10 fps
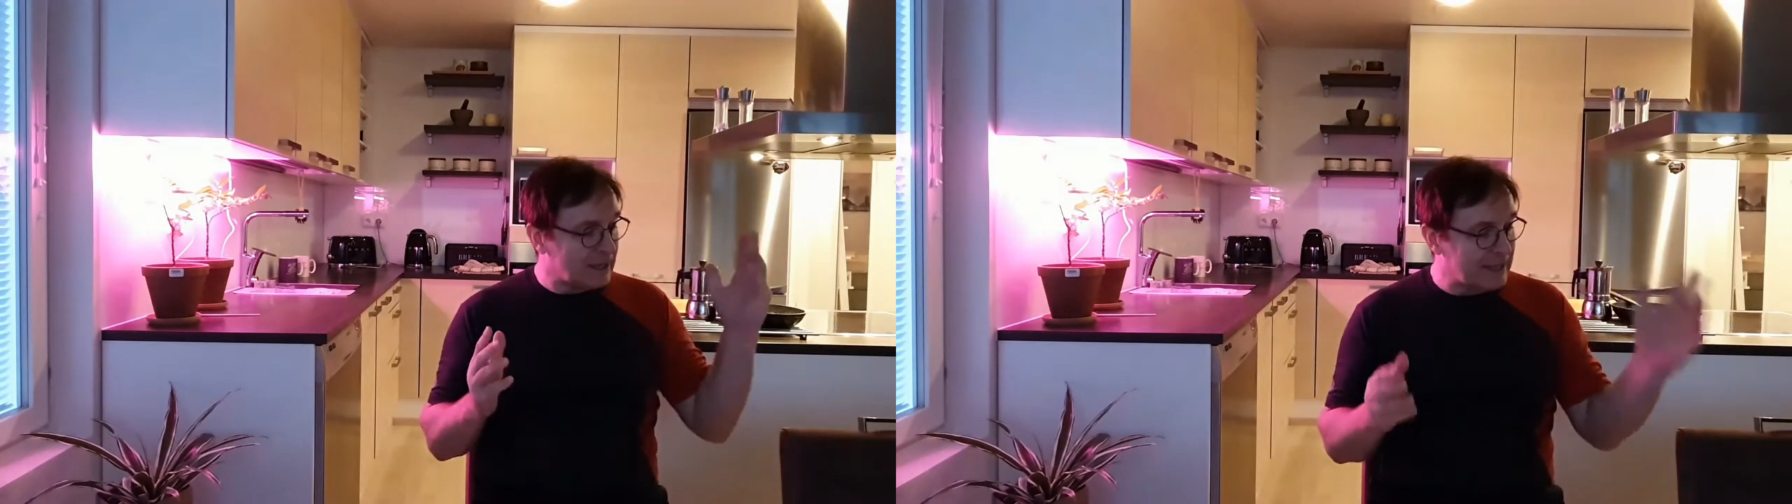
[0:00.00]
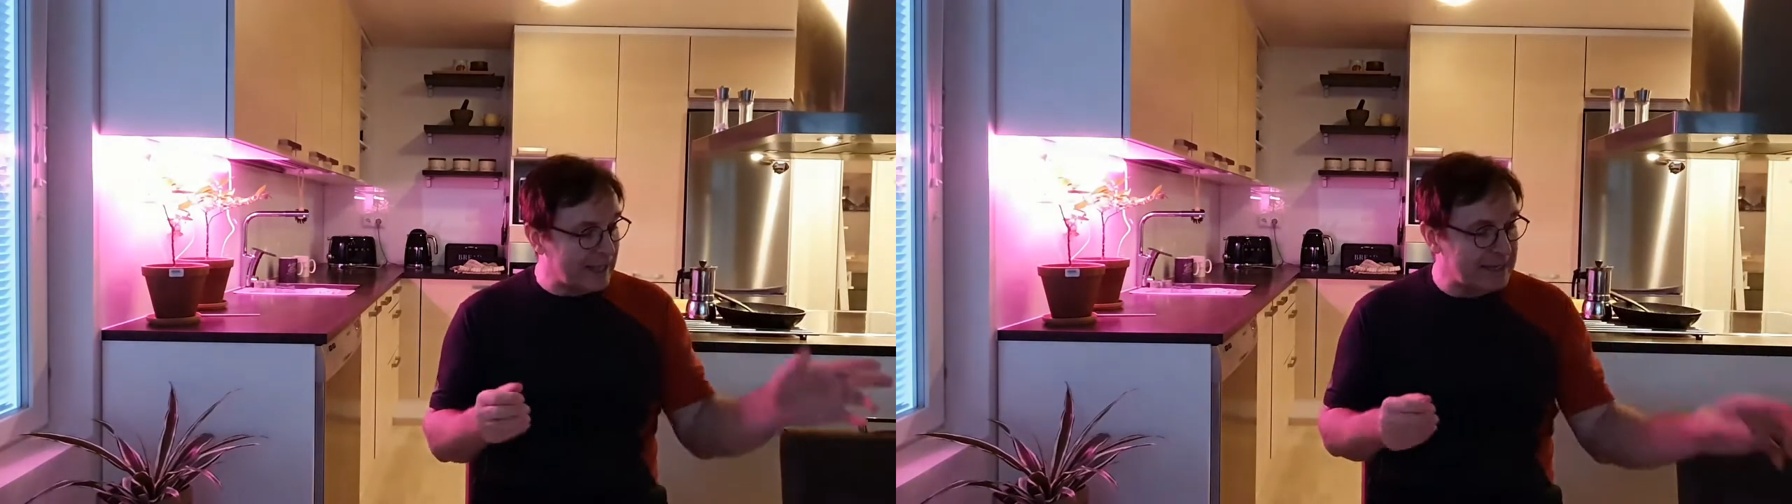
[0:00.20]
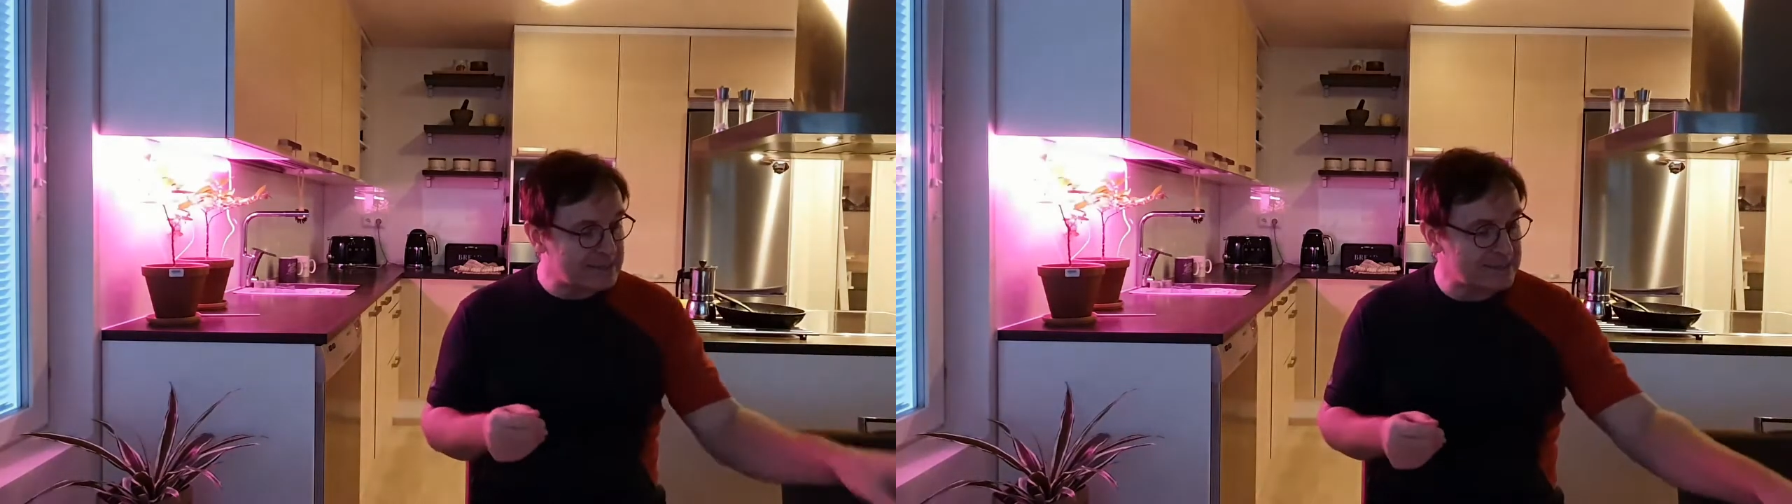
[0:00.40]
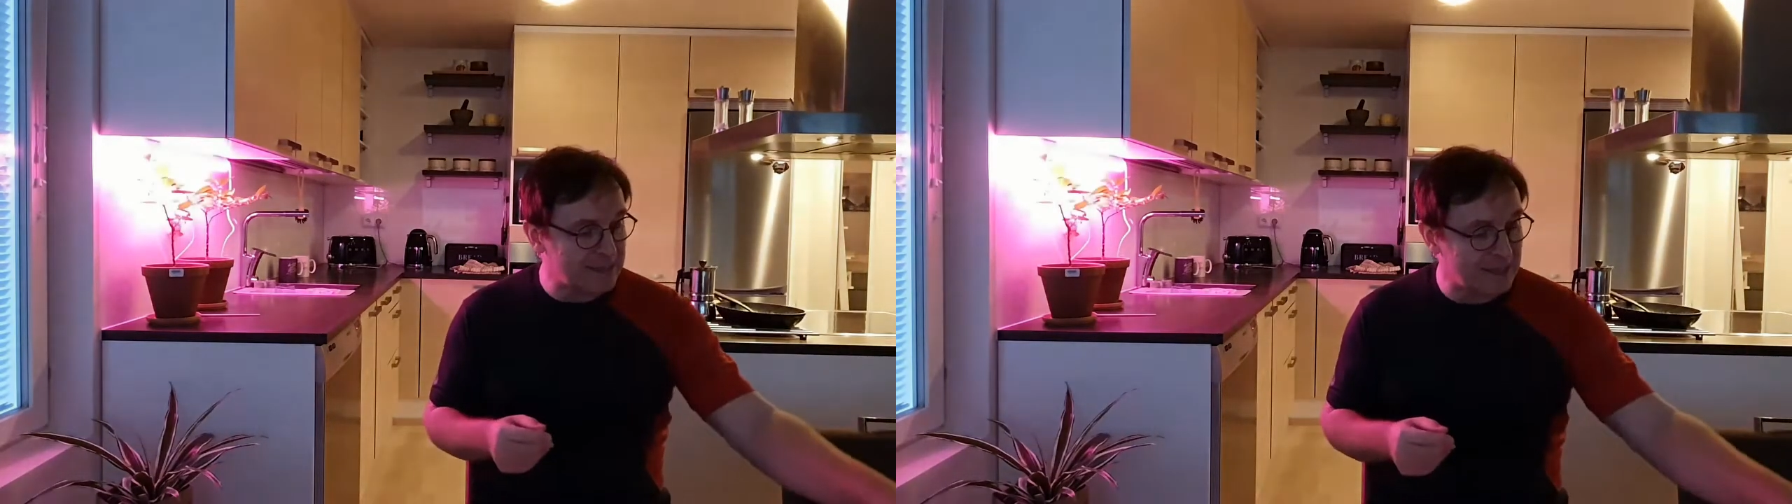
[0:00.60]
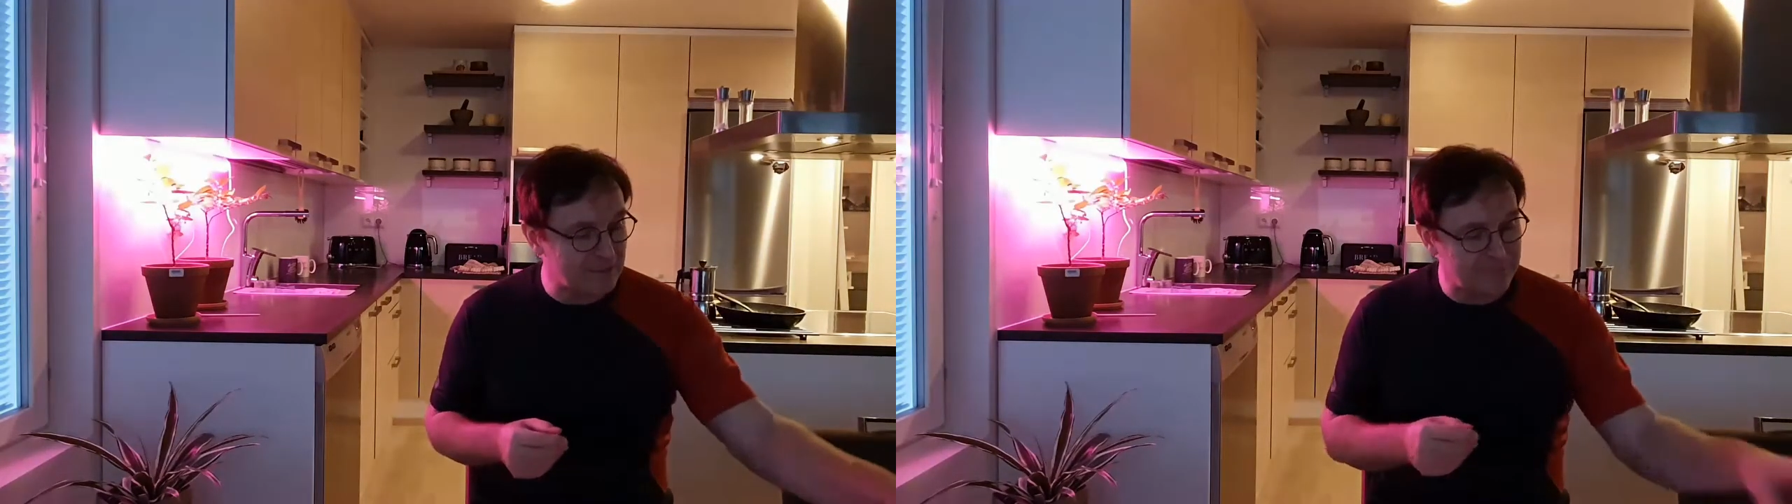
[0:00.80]
get
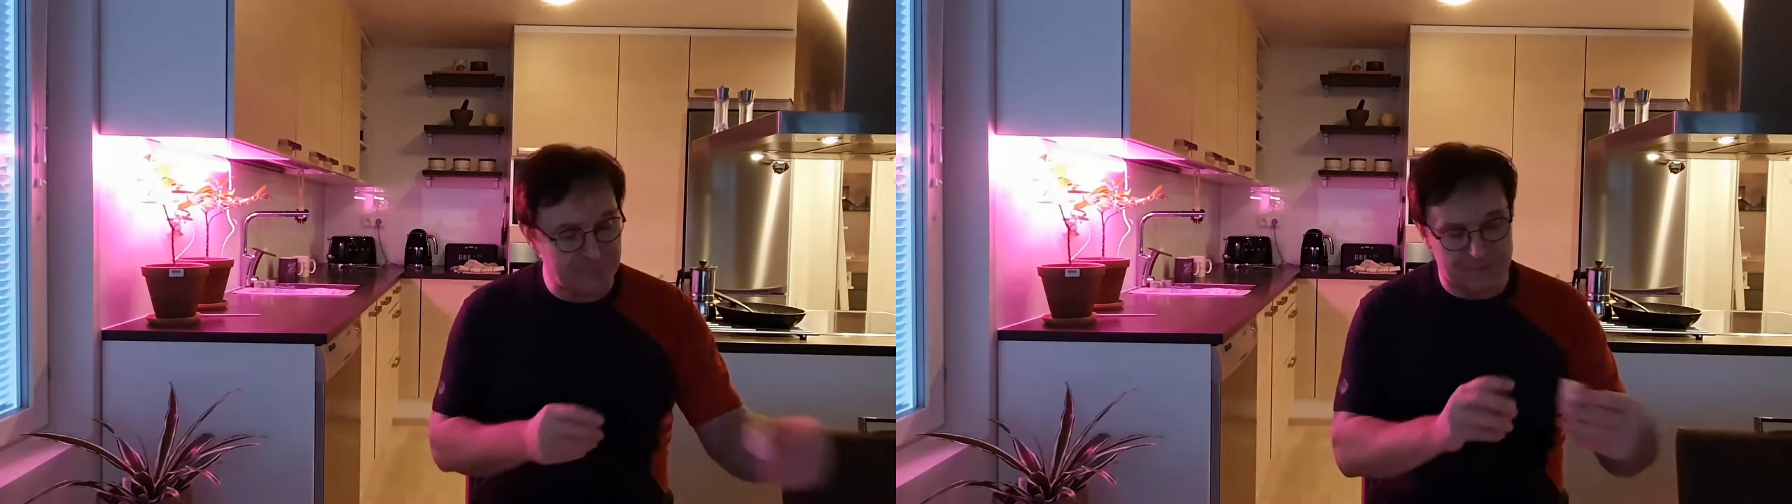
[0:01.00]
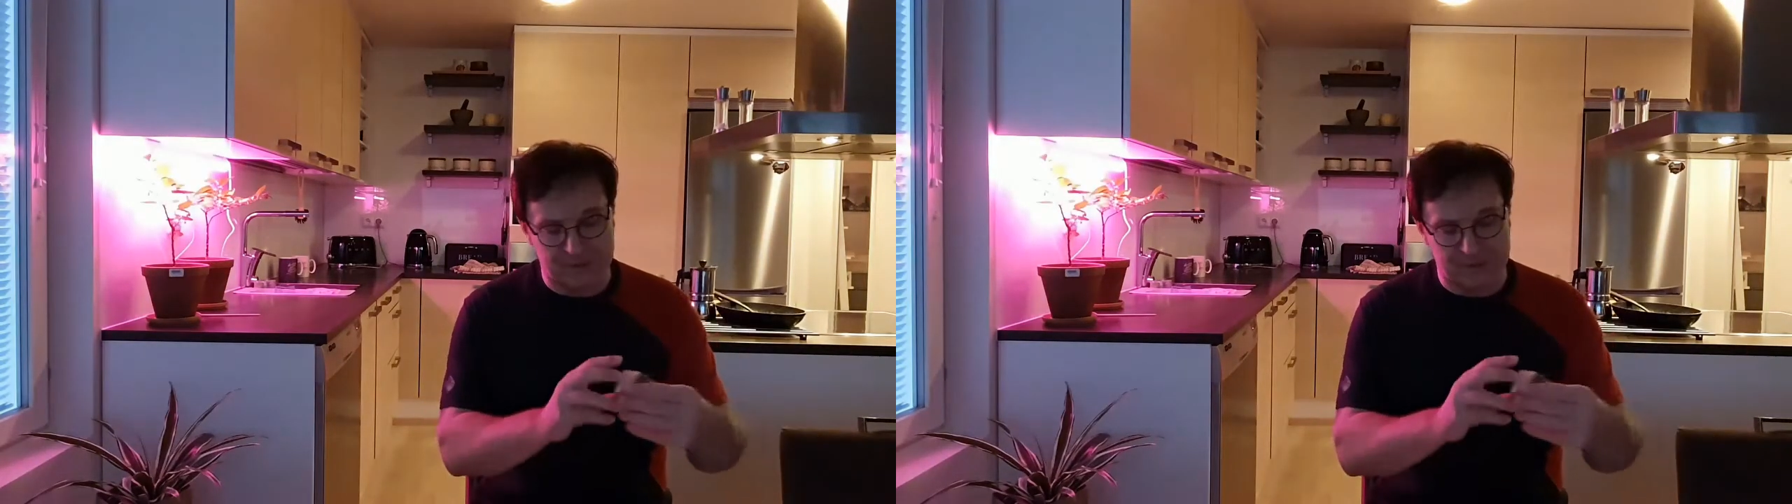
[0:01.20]
yourself